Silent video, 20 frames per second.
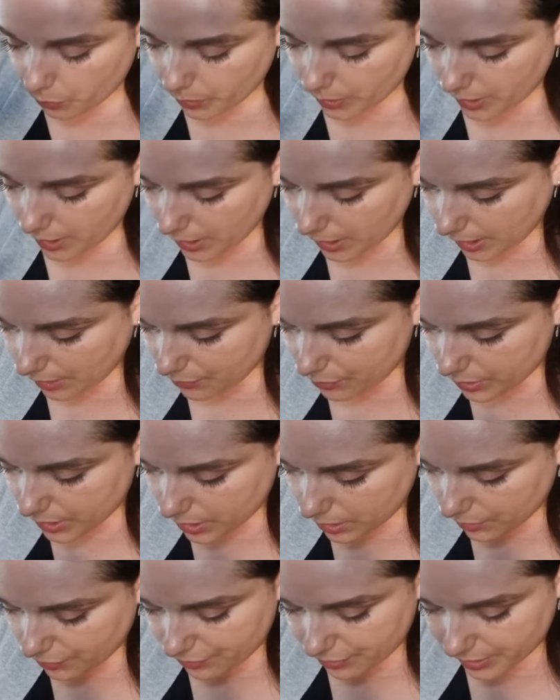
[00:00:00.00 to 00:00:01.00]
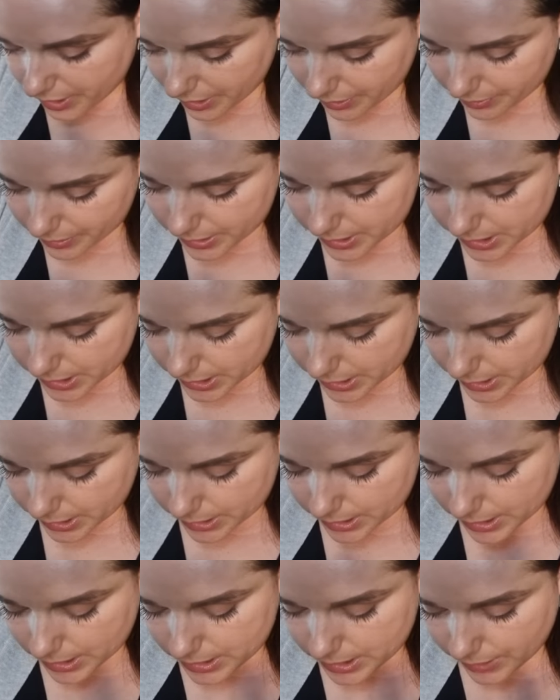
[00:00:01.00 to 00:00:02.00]
We got
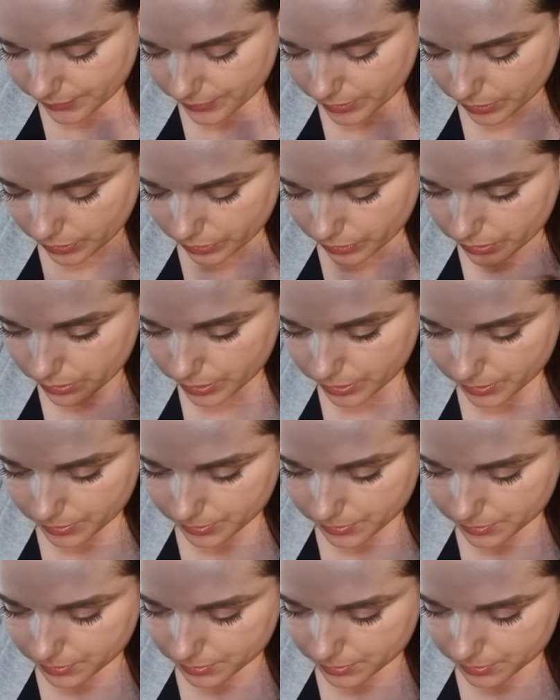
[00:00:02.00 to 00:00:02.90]
fragrances, let's have a look.